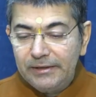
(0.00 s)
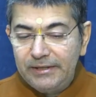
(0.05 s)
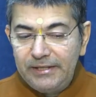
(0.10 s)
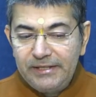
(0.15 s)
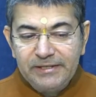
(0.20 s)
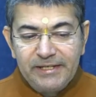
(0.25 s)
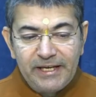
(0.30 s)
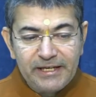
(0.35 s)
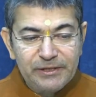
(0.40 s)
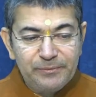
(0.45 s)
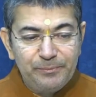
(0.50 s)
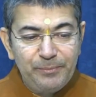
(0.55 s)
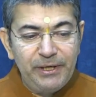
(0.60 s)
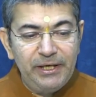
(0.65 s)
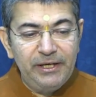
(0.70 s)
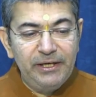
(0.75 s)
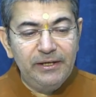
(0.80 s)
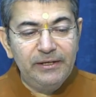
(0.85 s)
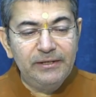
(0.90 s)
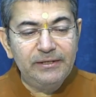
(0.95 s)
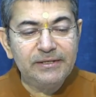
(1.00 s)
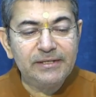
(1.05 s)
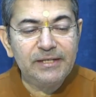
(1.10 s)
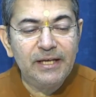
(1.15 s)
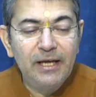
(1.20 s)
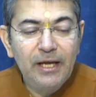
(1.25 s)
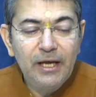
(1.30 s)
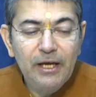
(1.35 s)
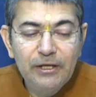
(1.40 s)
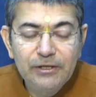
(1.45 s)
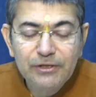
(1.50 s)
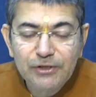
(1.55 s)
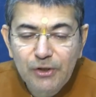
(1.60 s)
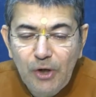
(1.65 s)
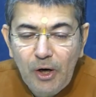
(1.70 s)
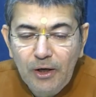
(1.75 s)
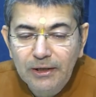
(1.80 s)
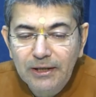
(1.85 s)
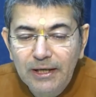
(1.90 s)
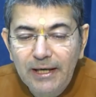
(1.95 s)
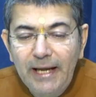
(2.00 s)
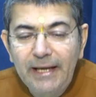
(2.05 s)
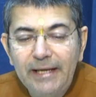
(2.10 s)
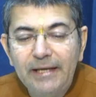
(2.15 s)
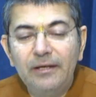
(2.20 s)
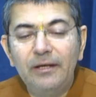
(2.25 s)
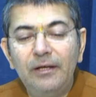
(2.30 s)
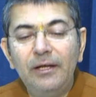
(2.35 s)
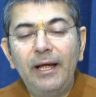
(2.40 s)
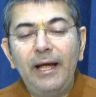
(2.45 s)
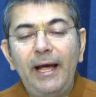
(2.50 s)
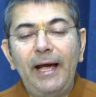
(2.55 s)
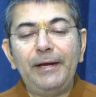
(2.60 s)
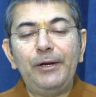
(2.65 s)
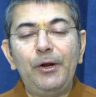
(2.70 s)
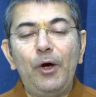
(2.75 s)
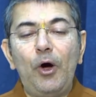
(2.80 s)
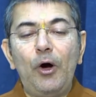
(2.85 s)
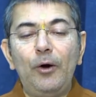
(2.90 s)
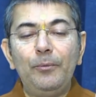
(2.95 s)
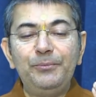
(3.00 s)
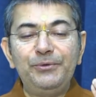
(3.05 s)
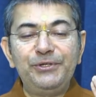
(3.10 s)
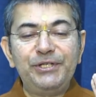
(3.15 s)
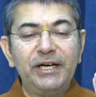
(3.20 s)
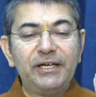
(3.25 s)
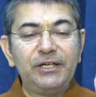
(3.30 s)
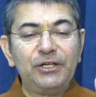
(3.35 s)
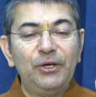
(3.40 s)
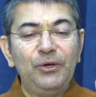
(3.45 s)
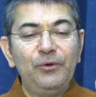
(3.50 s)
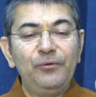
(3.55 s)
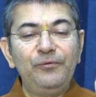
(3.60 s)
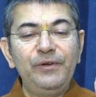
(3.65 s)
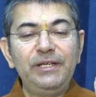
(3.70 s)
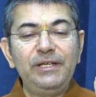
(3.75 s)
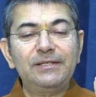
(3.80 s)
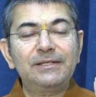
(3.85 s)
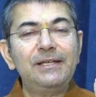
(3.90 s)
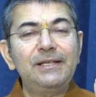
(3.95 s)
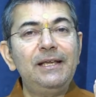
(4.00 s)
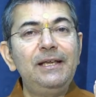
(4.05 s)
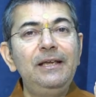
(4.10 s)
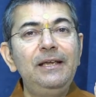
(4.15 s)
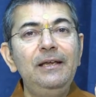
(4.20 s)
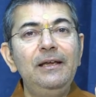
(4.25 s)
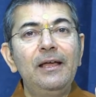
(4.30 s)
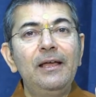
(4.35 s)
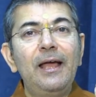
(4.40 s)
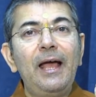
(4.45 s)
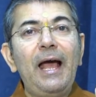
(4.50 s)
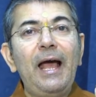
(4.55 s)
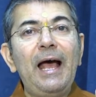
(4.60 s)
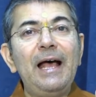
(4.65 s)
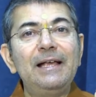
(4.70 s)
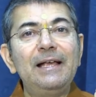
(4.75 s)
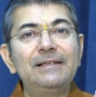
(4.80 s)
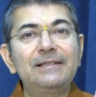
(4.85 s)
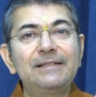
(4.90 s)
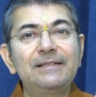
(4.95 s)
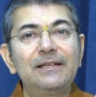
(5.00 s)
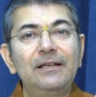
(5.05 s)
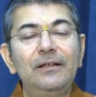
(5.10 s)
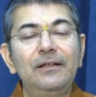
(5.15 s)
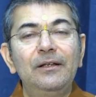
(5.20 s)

This experience is not like an object we see as